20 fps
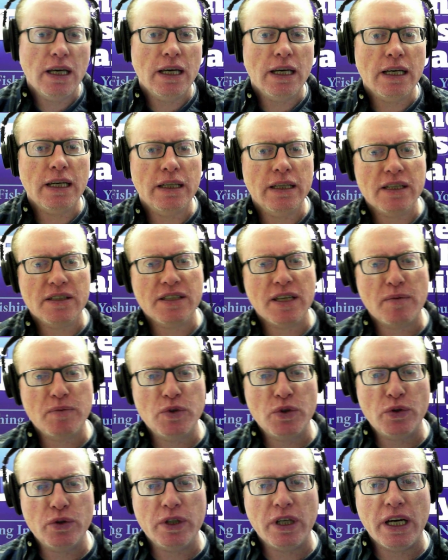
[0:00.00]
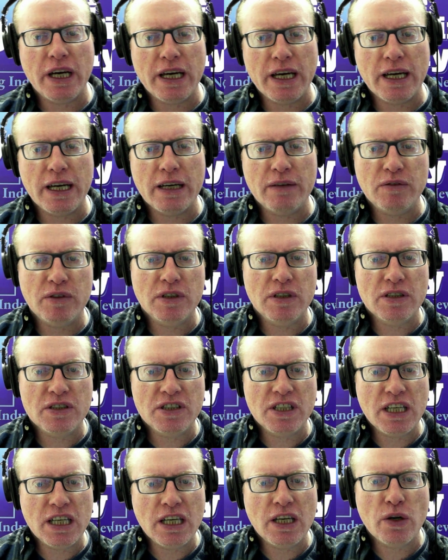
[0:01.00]
In this episode, I have the
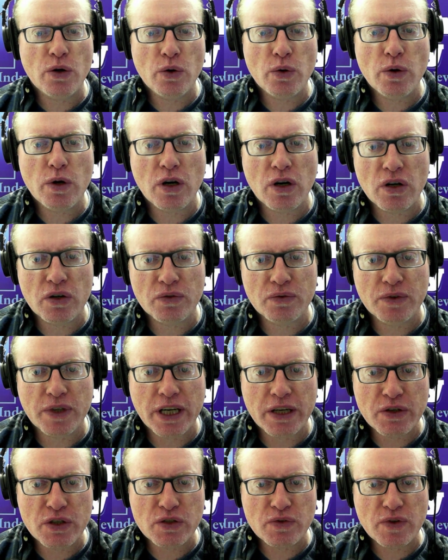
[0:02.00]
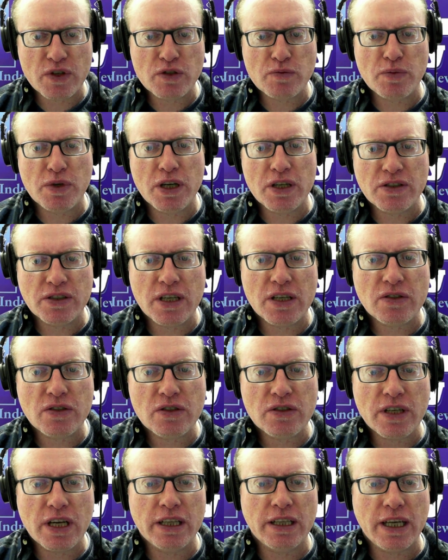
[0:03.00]
CEO of the Irish Fish
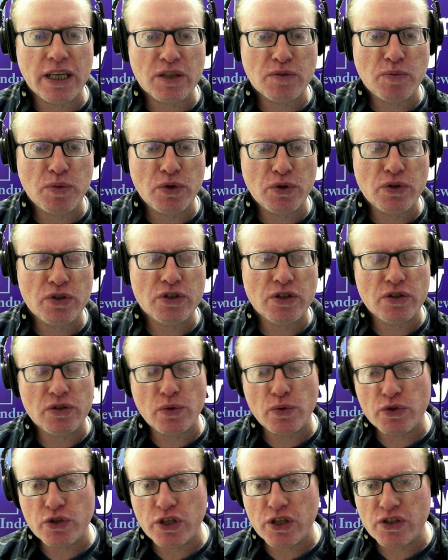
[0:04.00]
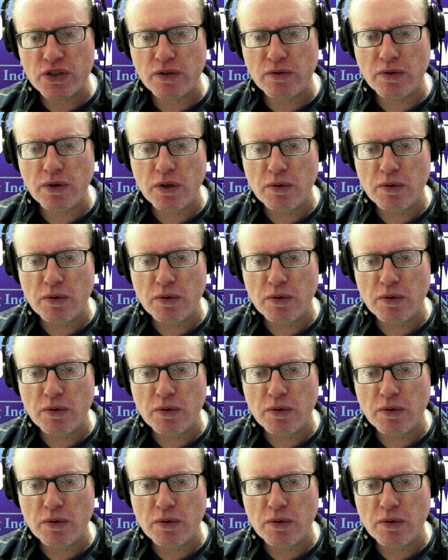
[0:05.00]
Processors and Exporters Association,